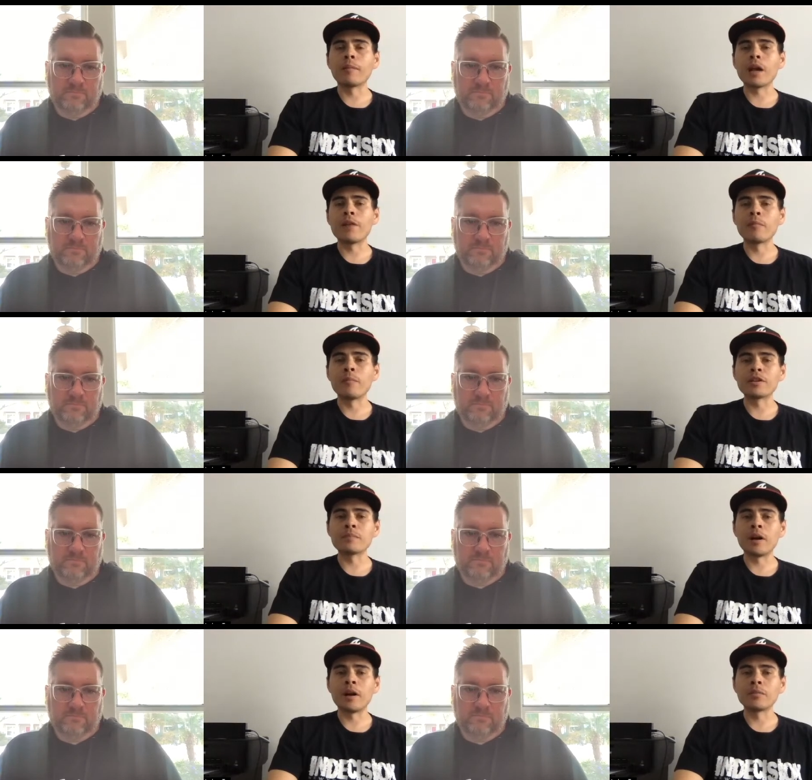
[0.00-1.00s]
Speaker 1: to everybody's
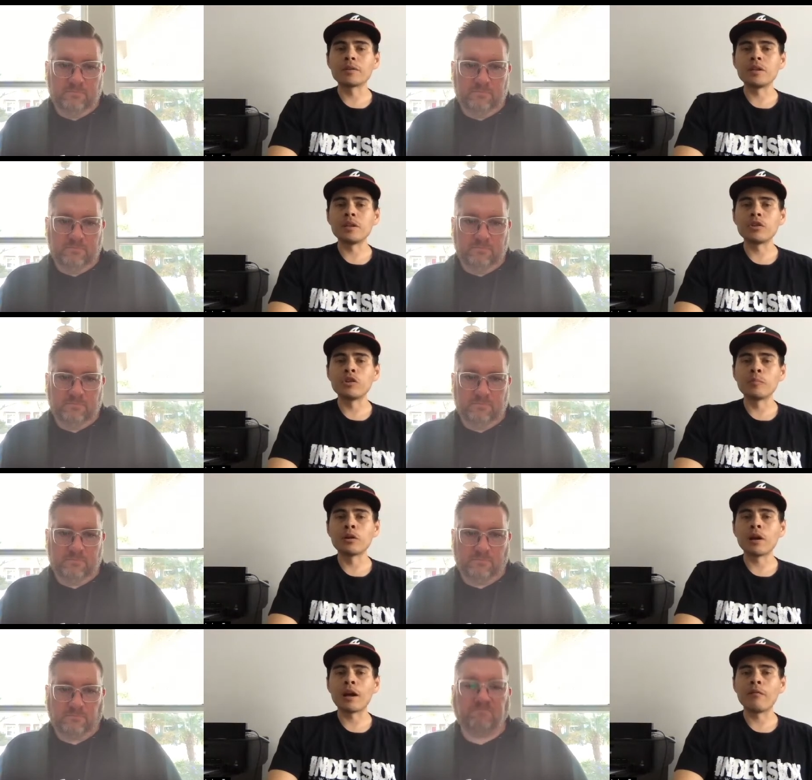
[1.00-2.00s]
mind was Deke
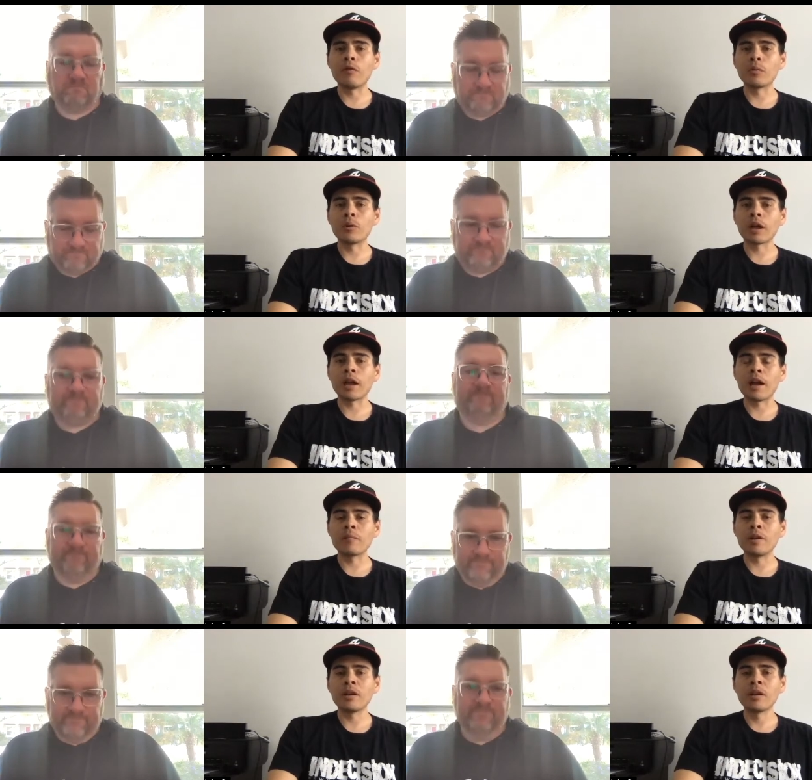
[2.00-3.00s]
Cooper out of Woodward
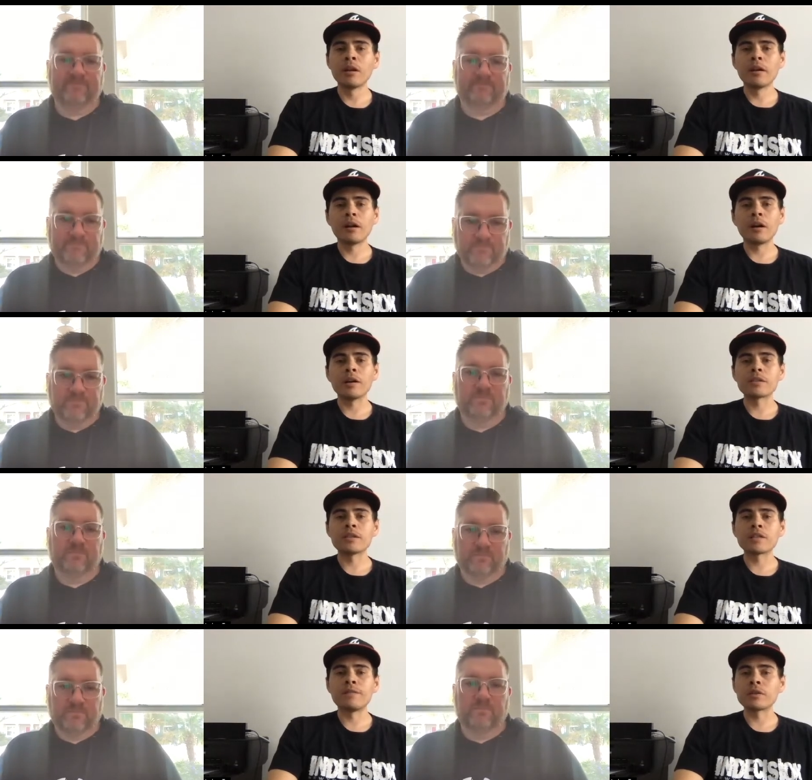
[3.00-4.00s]
Academy, uh,
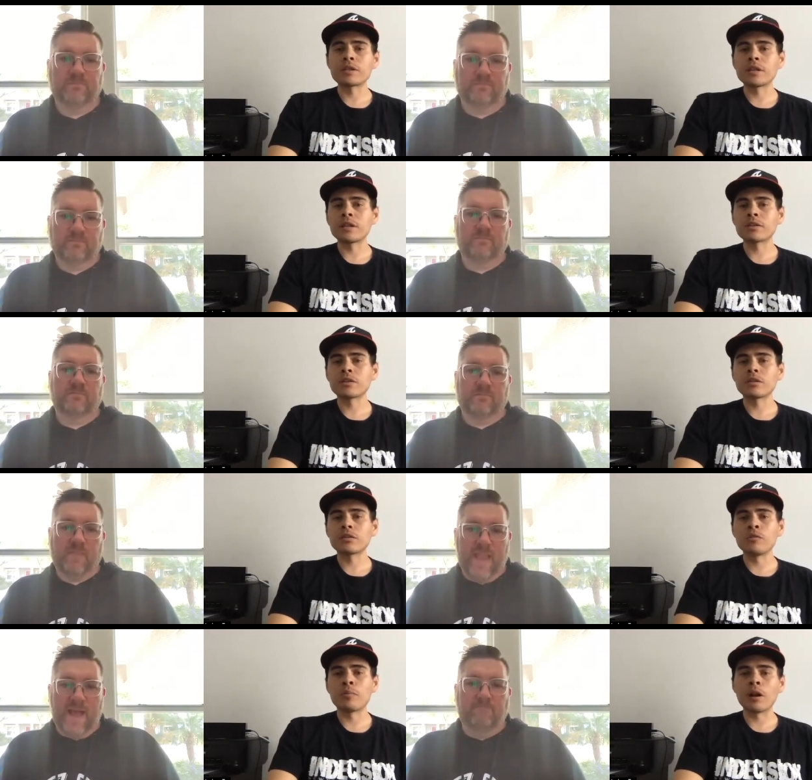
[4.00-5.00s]
six foot six,
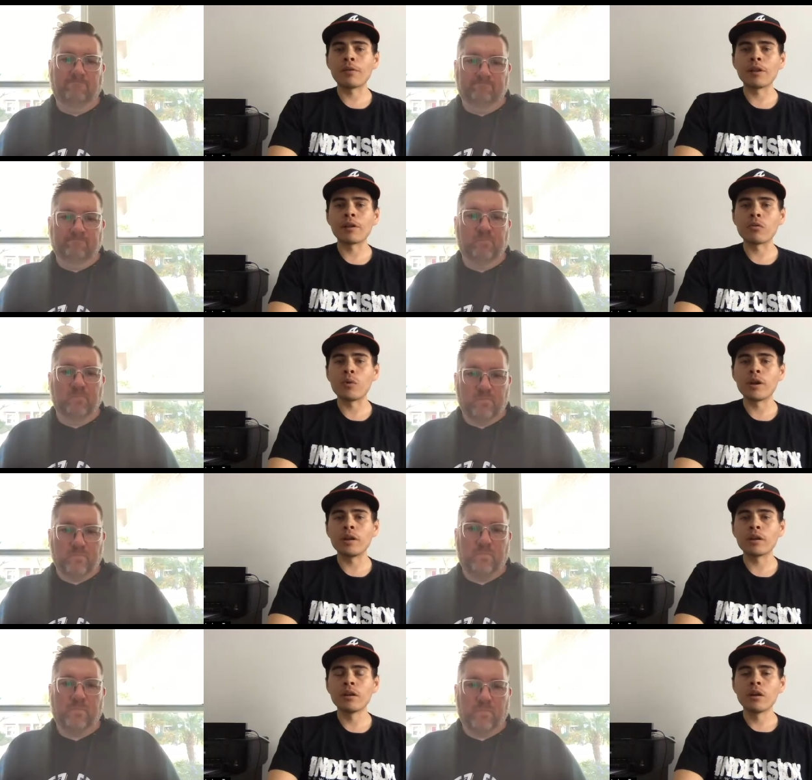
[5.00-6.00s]
super athletic
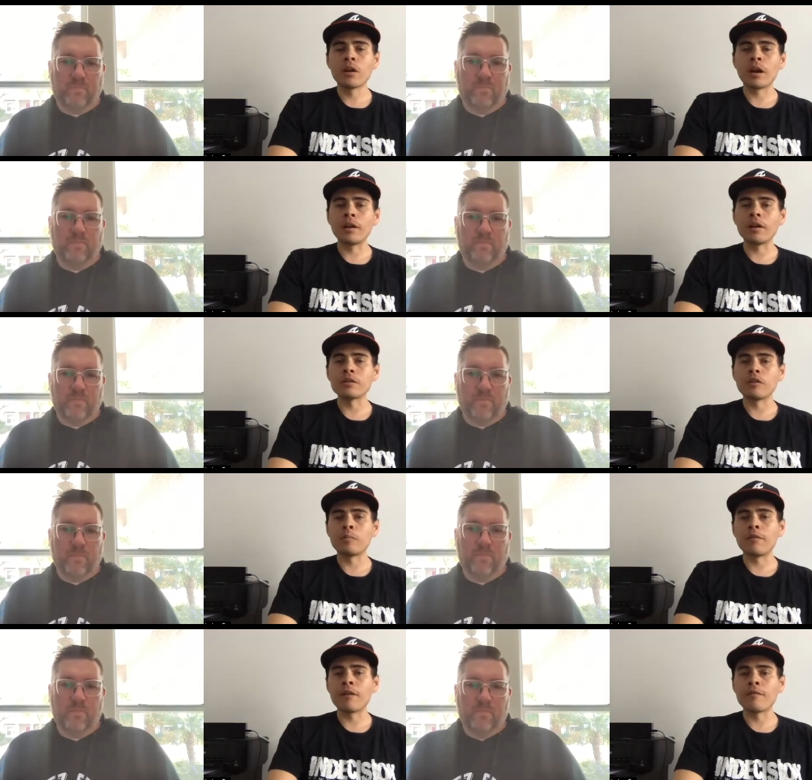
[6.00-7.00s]
wing, kind of does a little
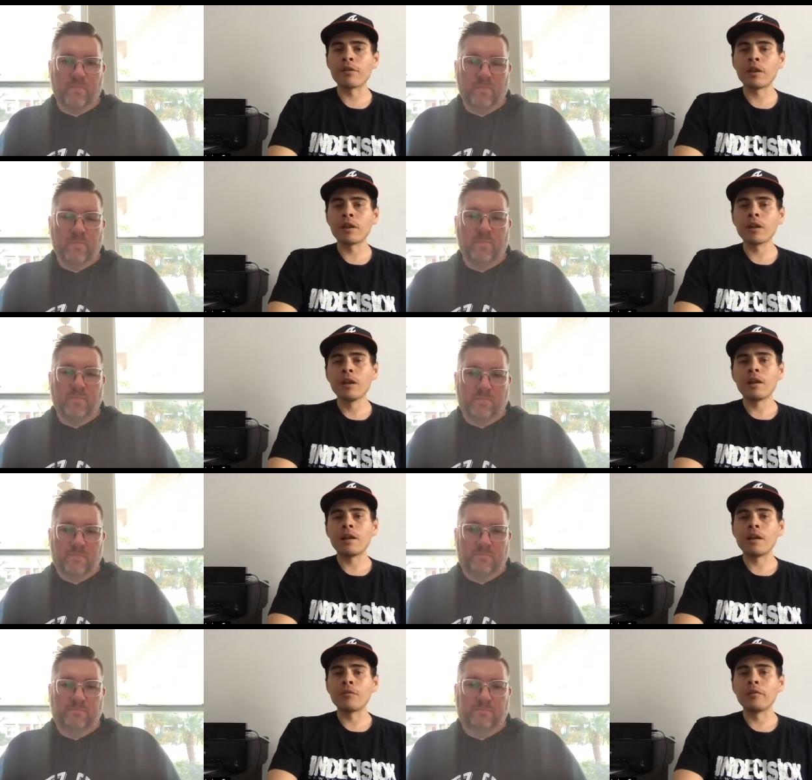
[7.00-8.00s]
bit of everything. And
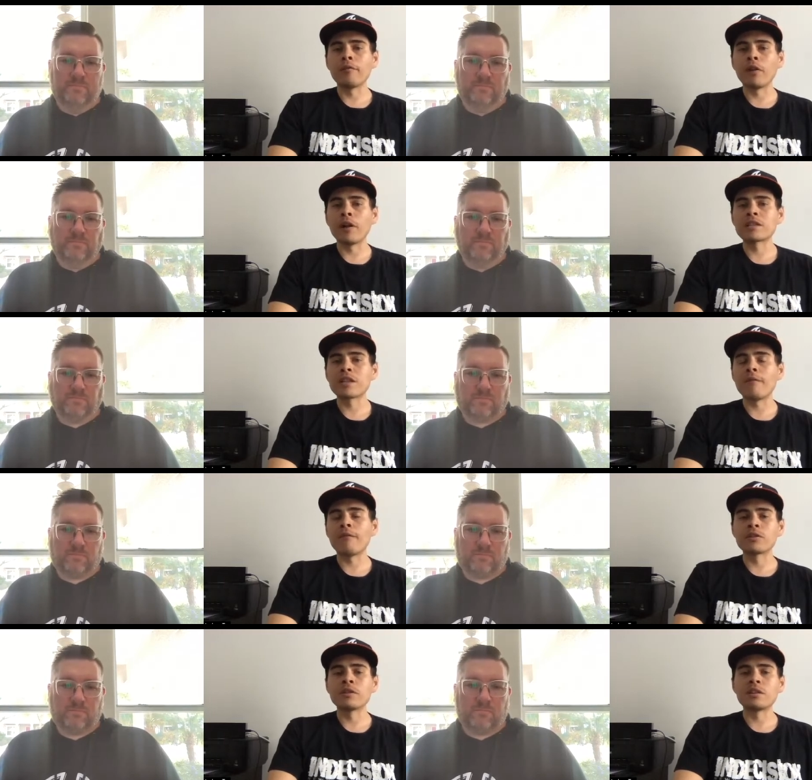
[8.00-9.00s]
he really flexed that
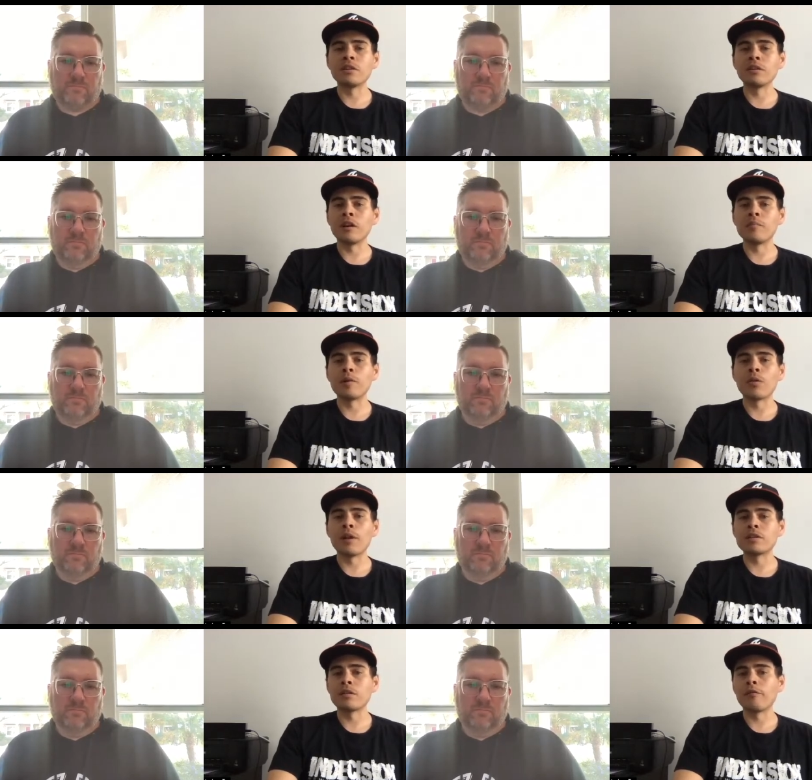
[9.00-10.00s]
versatility on both
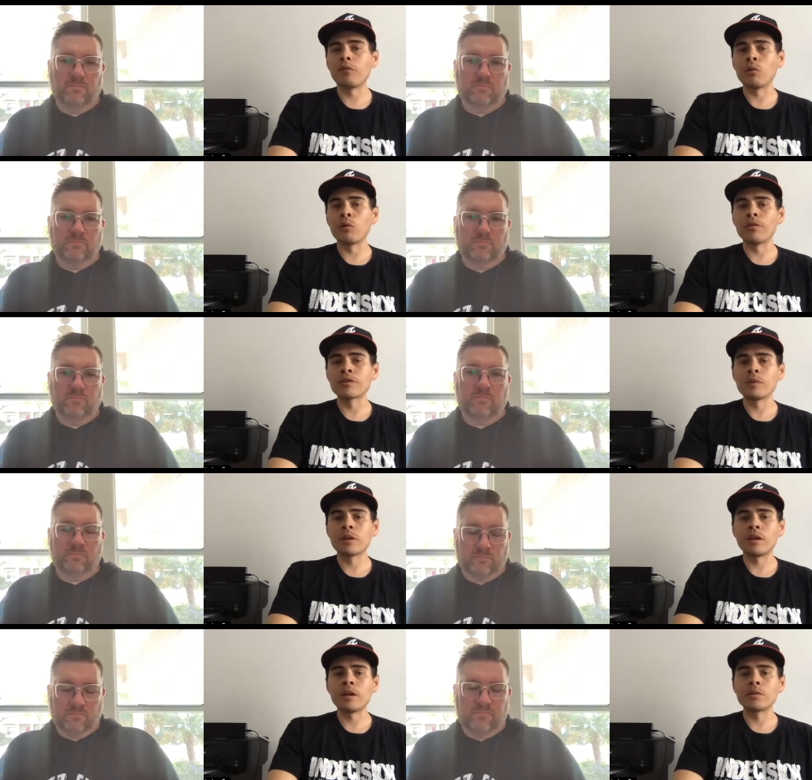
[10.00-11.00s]
ends of the floor this
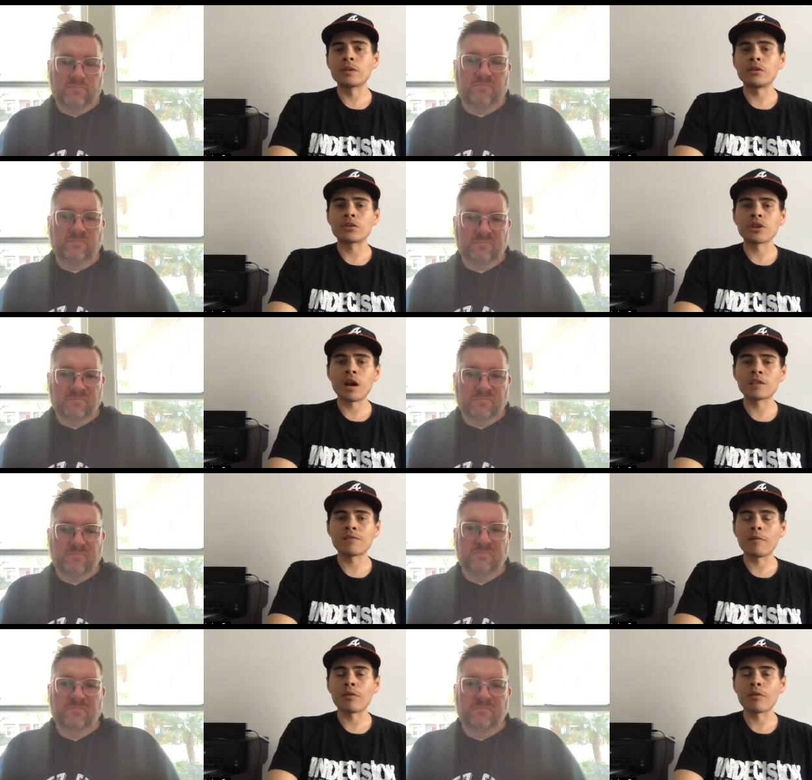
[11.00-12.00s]
weekend. He was hitting shots
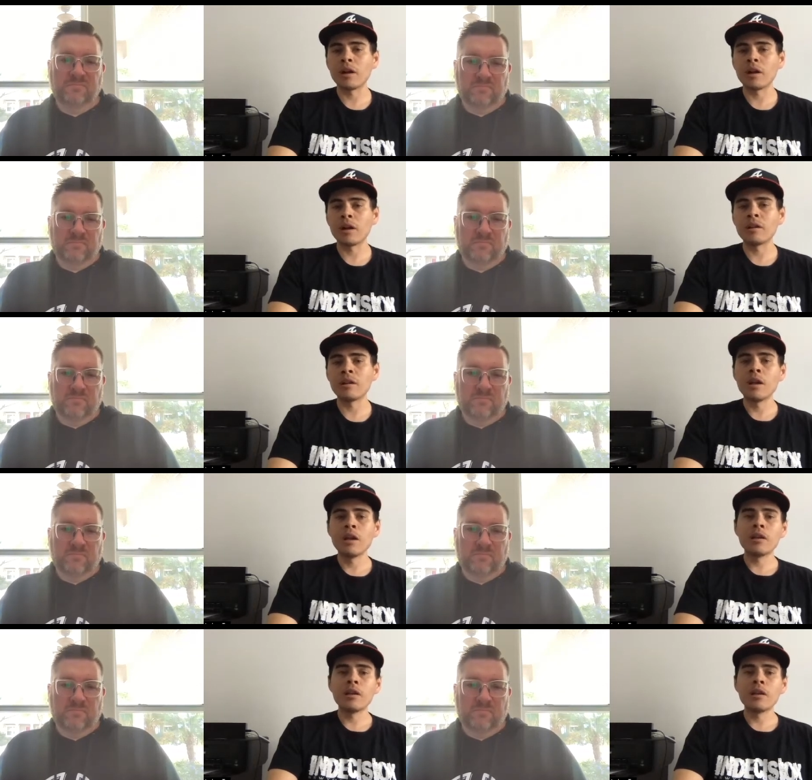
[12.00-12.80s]
from the three point line.